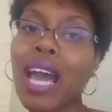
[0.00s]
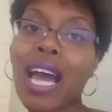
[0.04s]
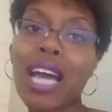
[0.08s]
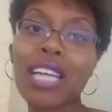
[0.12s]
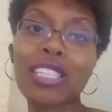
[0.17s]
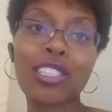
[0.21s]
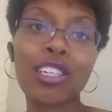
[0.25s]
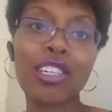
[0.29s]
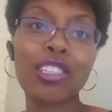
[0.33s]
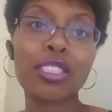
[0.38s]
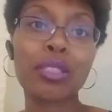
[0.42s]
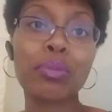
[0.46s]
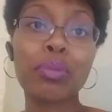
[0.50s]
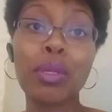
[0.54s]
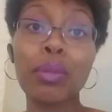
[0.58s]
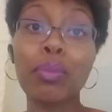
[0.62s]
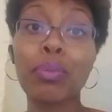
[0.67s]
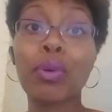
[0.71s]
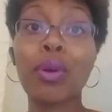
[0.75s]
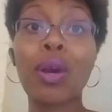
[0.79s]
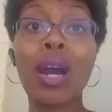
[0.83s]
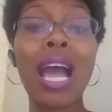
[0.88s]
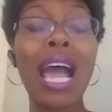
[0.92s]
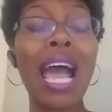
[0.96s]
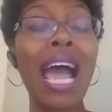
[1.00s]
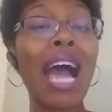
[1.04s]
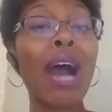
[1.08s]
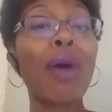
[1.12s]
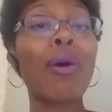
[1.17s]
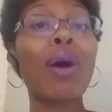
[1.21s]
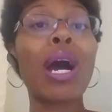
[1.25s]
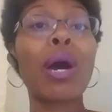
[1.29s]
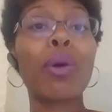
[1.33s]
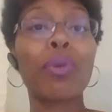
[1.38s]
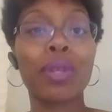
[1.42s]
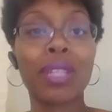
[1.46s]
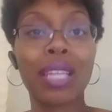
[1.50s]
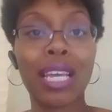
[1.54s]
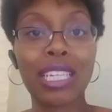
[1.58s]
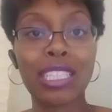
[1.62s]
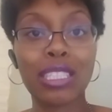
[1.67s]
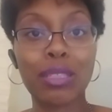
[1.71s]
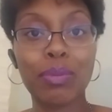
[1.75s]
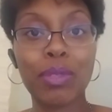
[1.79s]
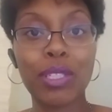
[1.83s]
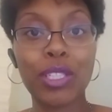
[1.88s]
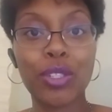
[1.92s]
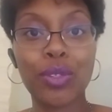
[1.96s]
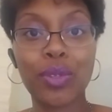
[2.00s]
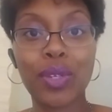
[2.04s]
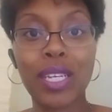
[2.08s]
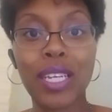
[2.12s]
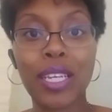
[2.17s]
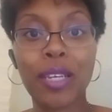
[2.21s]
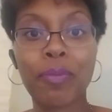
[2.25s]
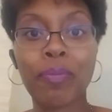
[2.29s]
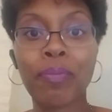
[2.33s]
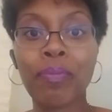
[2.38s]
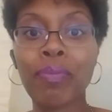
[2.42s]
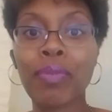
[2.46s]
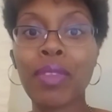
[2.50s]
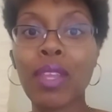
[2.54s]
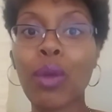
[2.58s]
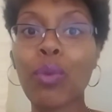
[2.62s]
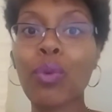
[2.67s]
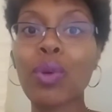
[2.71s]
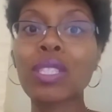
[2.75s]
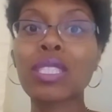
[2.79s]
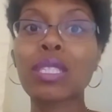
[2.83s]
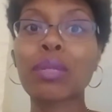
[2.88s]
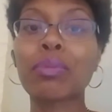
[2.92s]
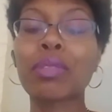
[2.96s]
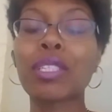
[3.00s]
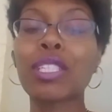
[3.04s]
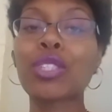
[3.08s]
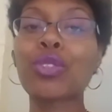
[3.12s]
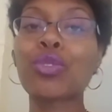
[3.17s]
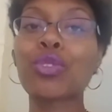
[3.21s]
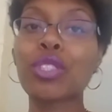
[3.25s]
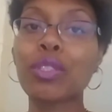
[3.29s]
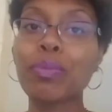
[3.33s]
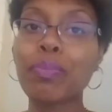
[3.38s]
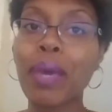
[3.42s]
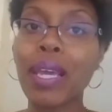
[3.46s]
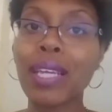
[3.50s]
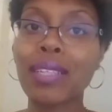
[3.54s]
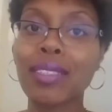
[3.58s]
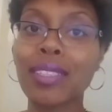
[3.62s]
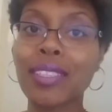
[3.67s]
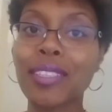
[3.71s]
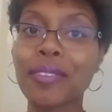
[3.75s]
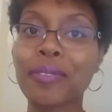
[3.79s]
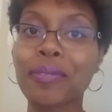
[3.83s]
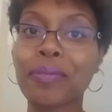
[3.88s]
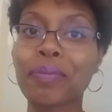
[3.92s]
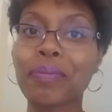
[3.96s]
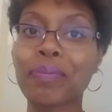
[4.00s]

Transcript: I talk to people how I would like to be treated. Now, once I'm disrespected,